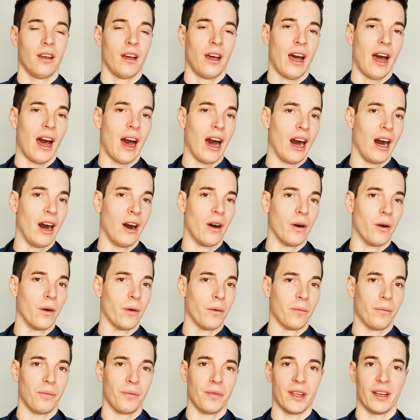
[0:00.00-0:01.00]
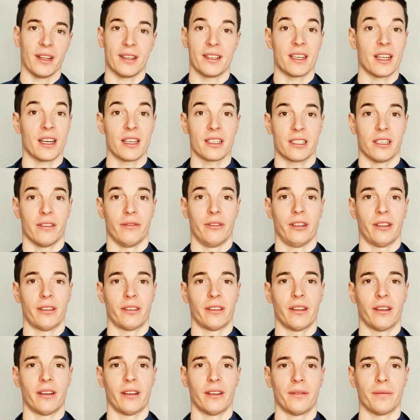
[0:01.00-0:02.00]
how it does
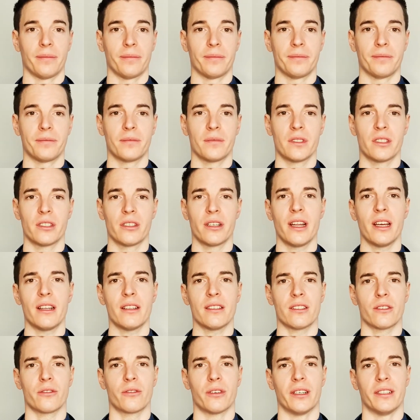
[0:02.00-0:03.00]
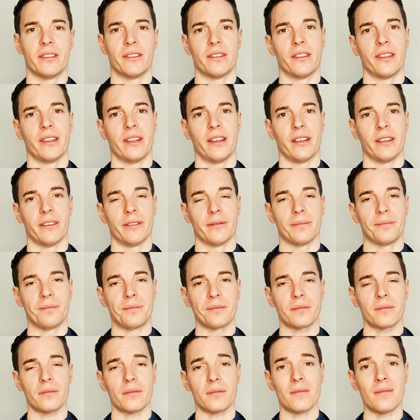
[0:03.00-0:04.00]
everything. So that is a great thing.
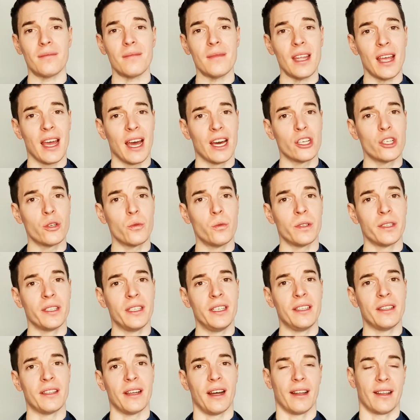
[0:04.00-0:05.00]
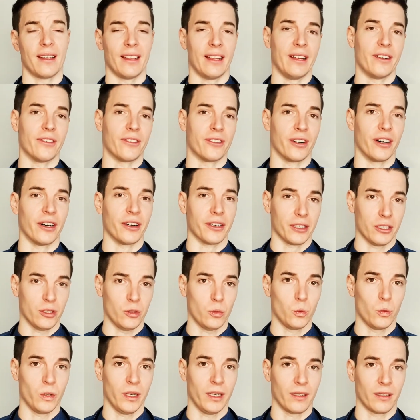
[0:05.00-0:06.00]
And you will need that later on
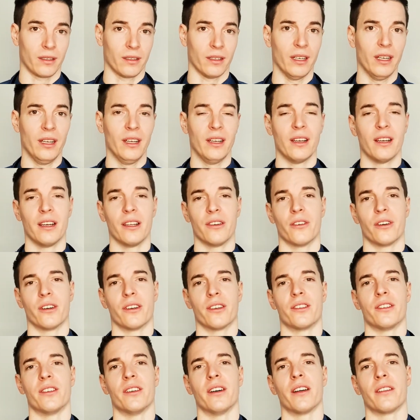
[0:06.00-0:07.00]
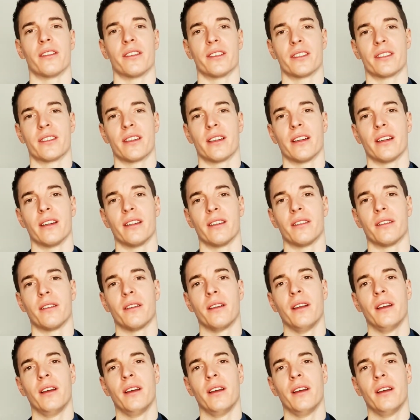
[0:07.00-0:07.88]
as well in order to understand